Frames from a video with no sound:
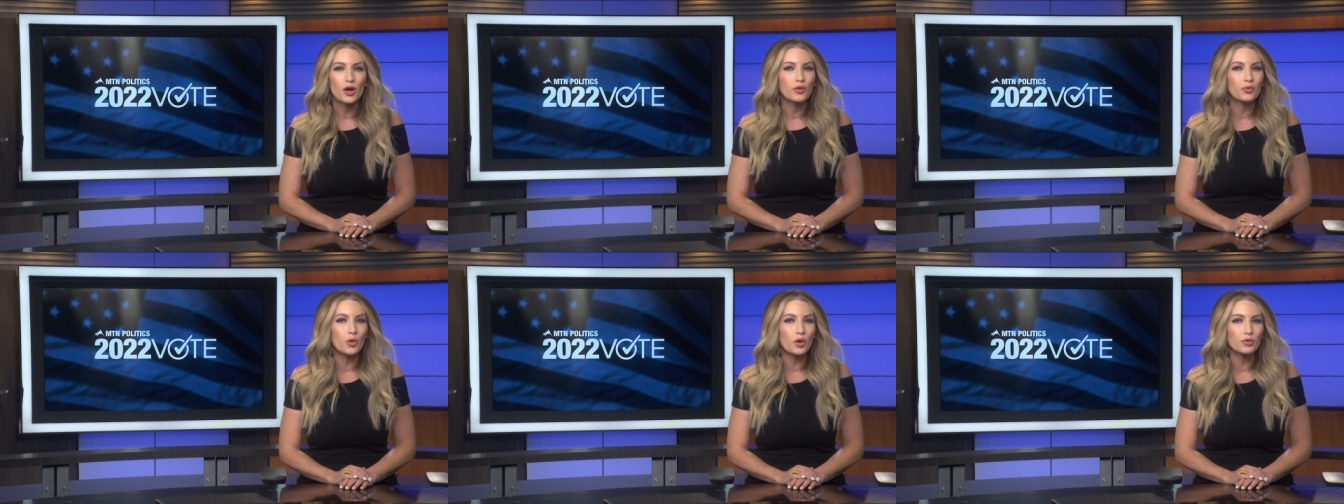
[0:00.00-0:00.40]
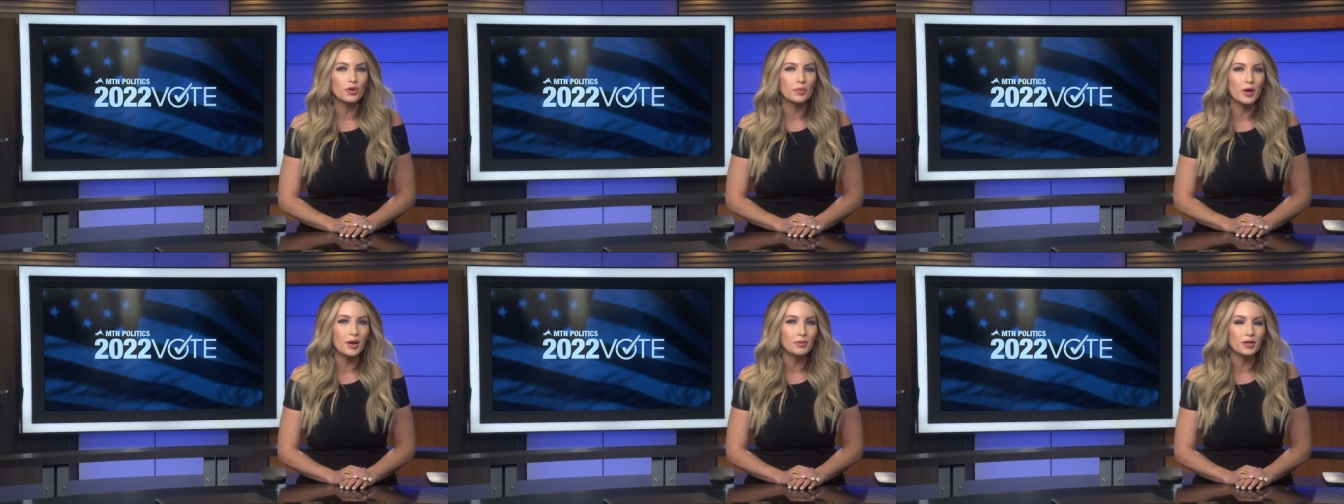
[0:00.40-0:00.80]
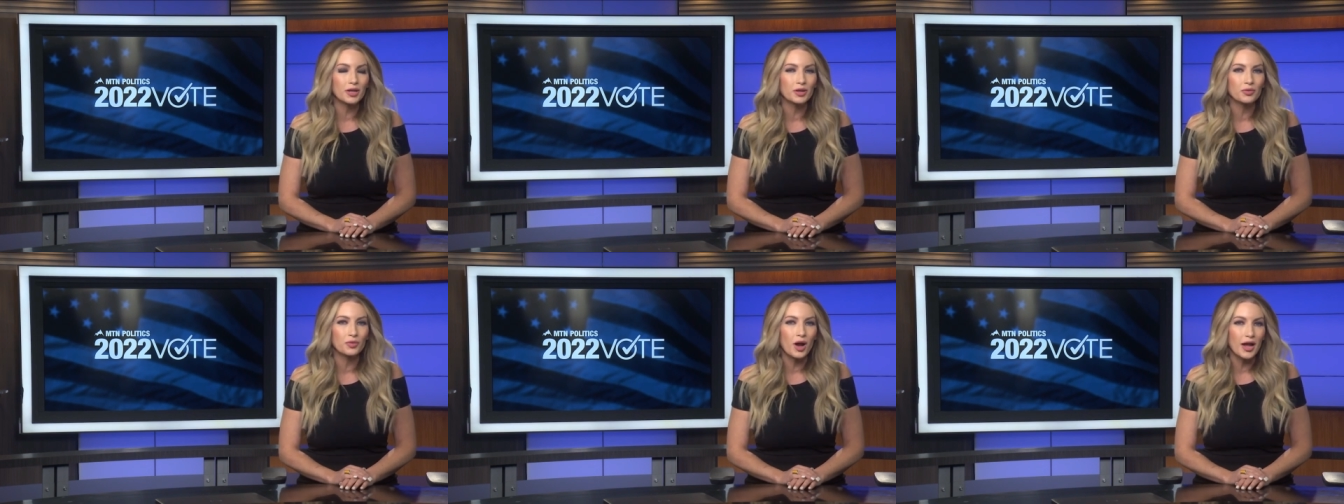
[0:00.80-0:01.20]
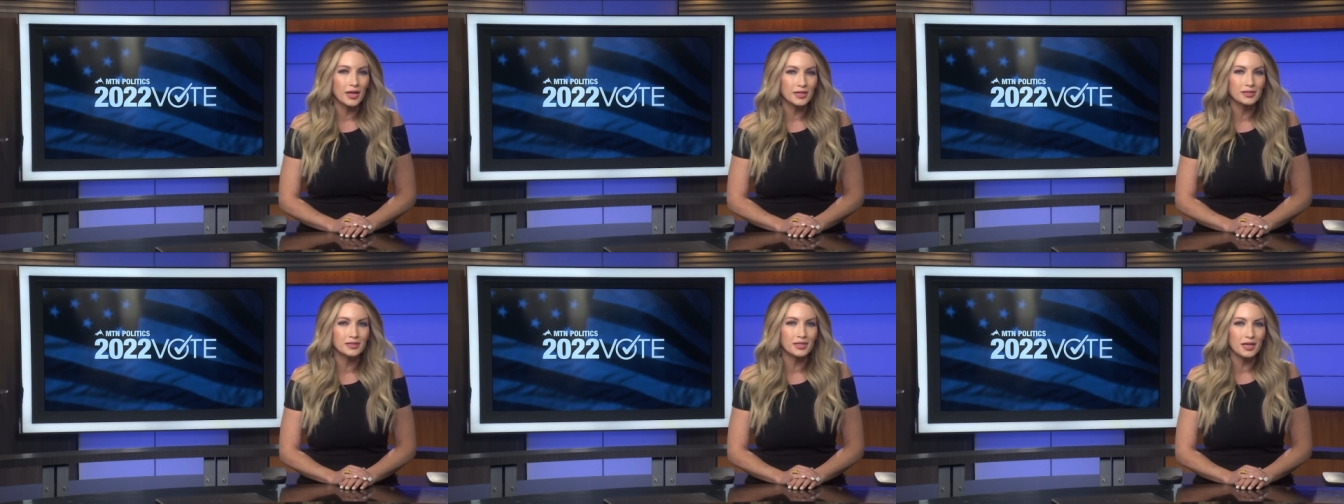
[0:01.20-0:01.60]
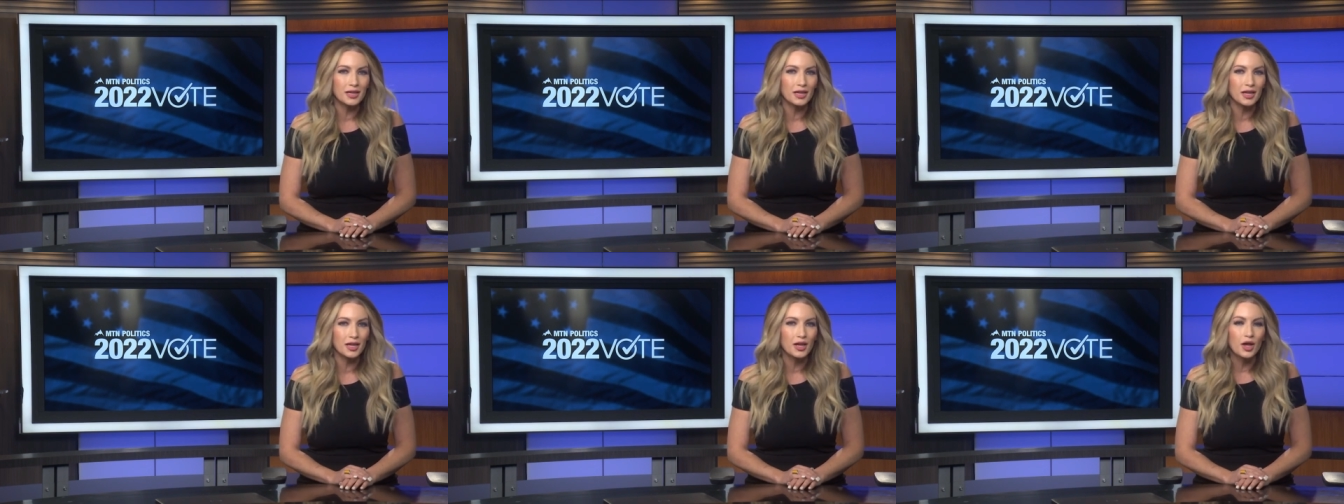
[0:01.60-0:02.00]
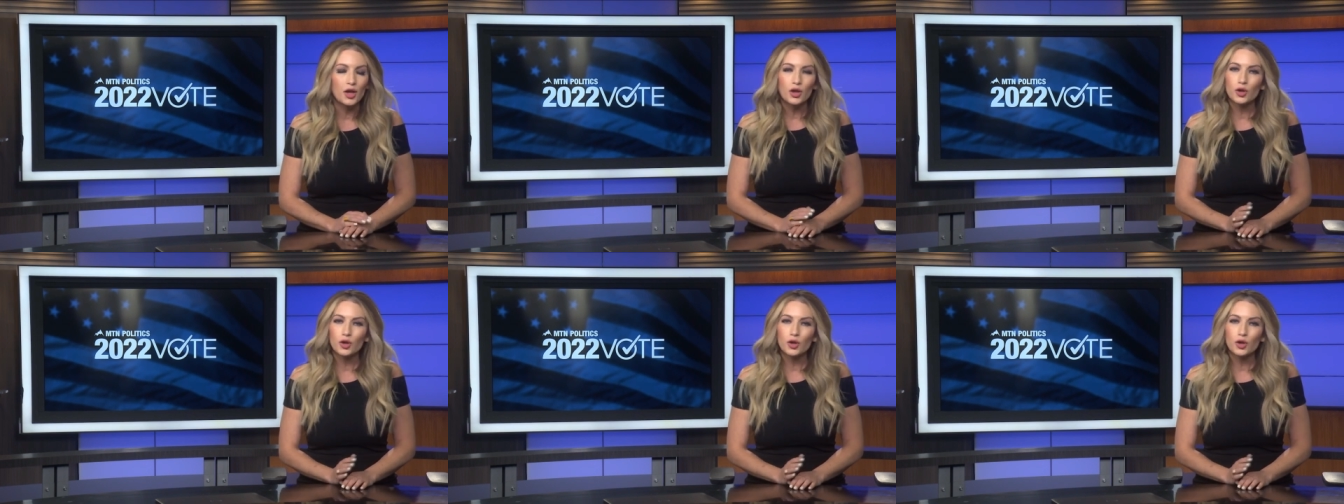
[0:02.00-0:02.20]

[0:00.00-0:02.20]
for Republican Ryan Zinke,